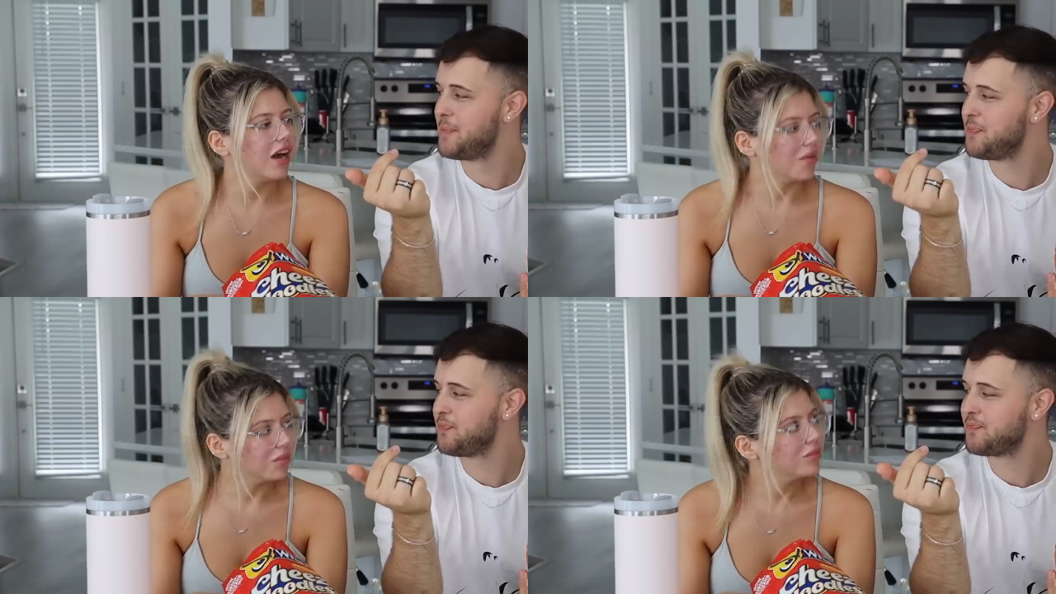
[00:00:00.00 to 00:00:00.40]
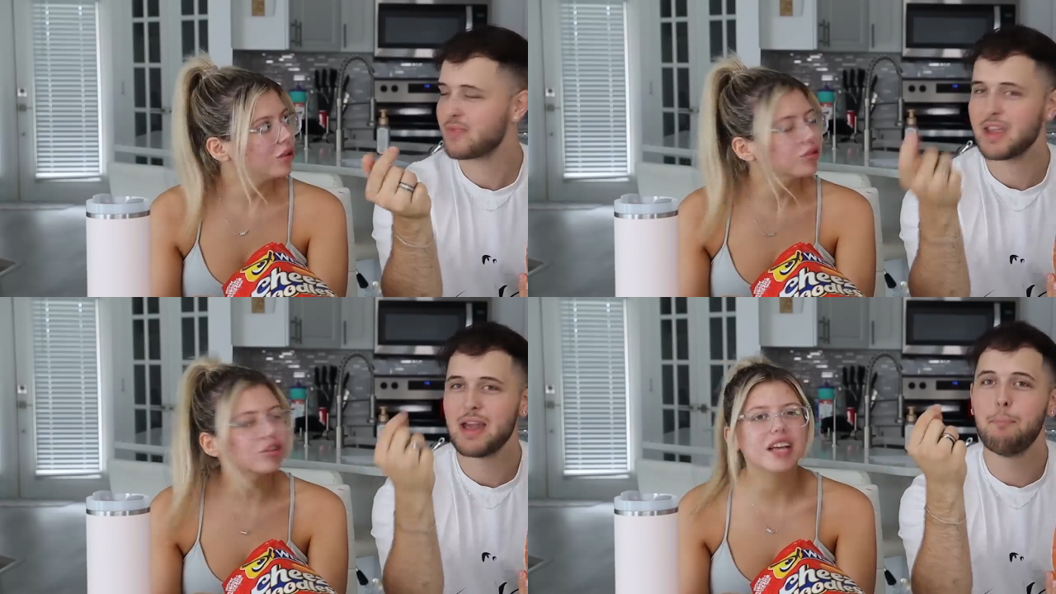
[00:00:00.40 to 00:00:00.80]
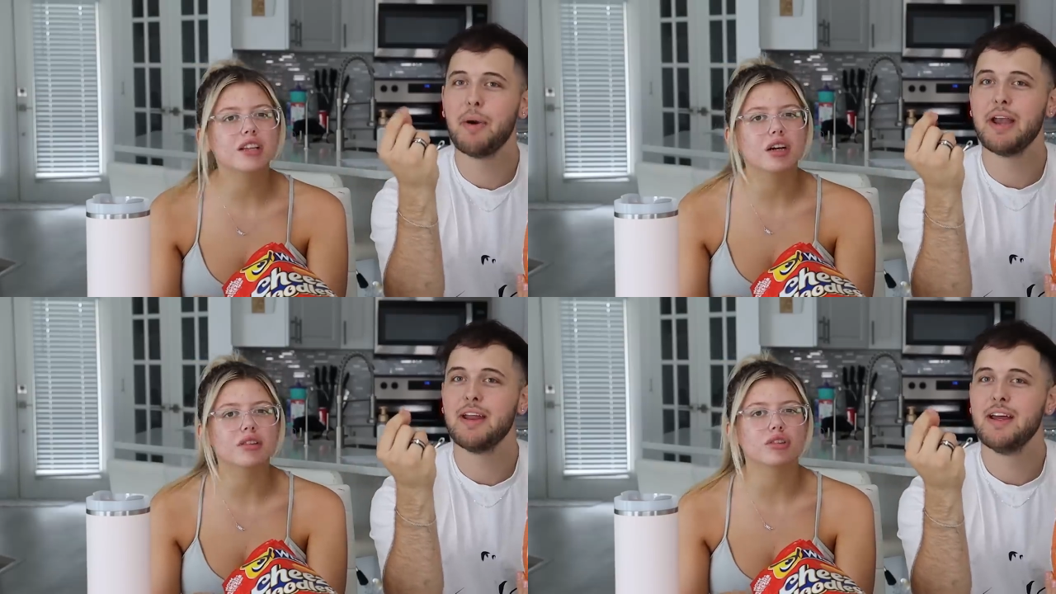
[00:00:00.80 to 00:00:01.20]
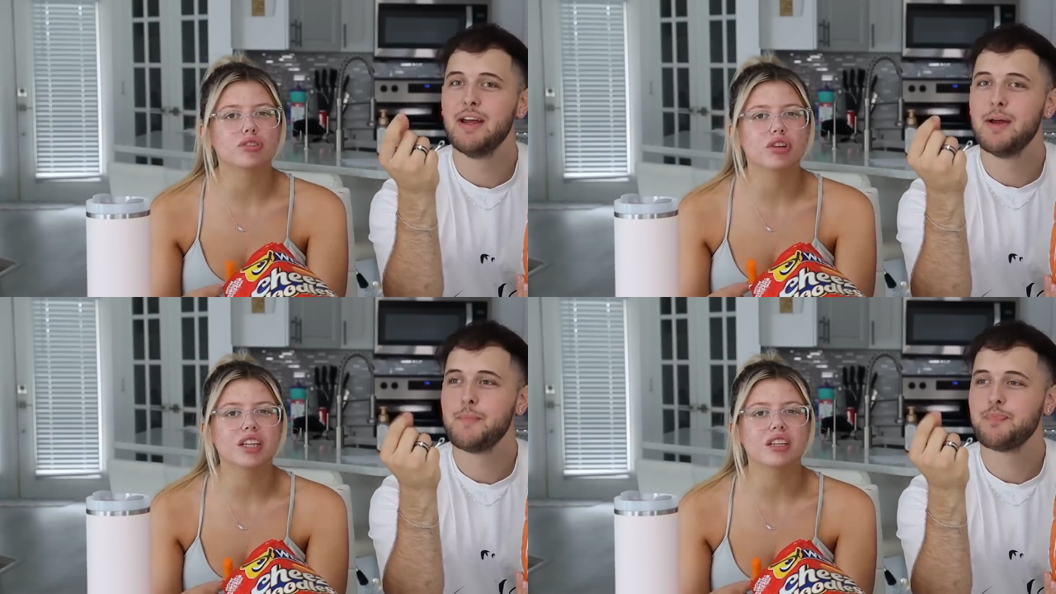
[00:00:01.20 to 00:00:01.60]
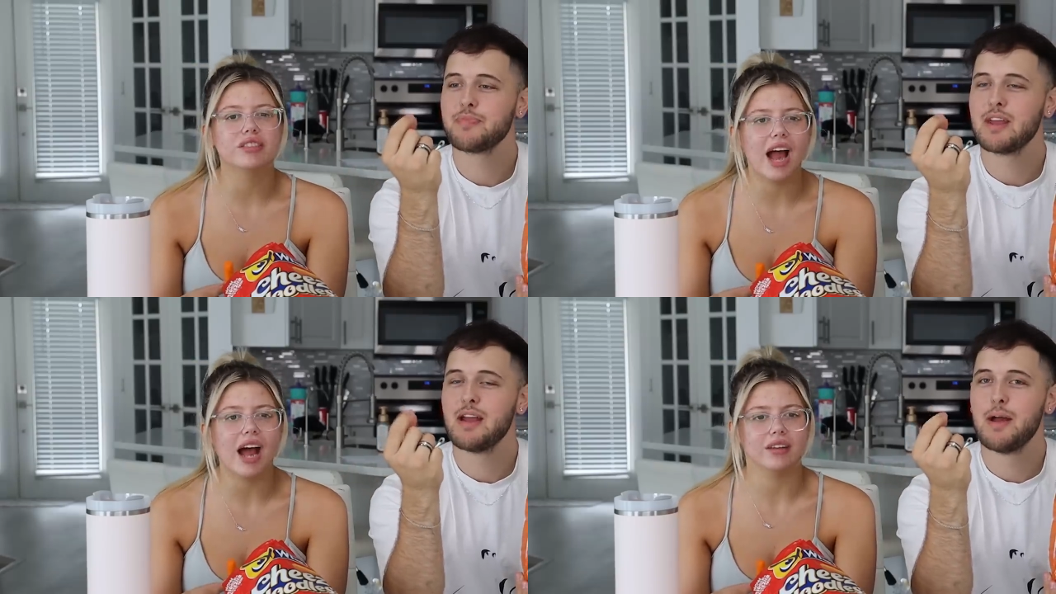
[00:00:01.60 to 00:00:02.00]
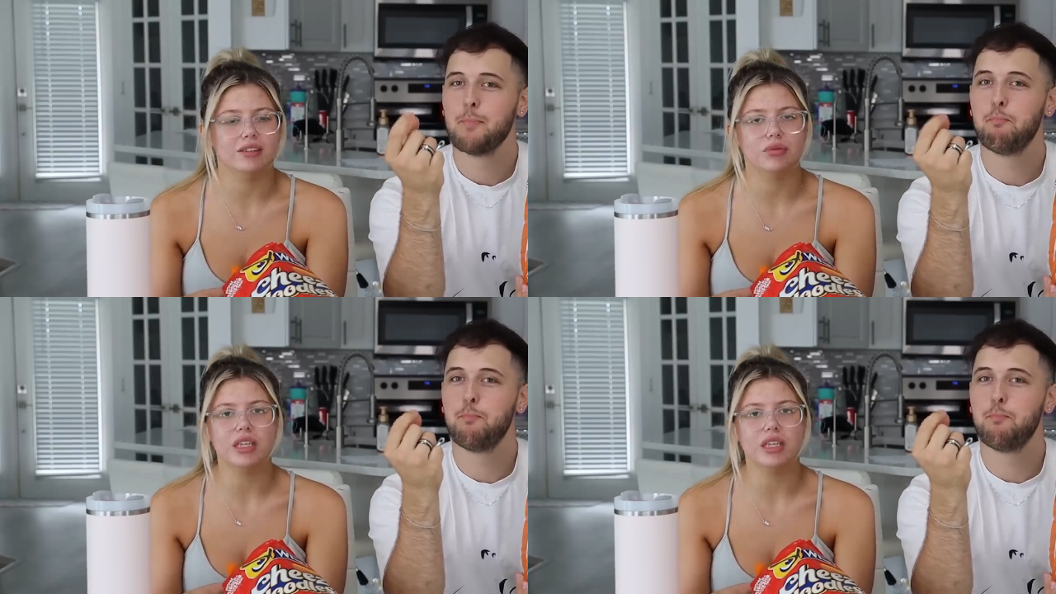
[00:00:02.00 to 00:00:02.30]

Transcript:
Speaker 1: Yeah, those are like but, the those are like the snacks you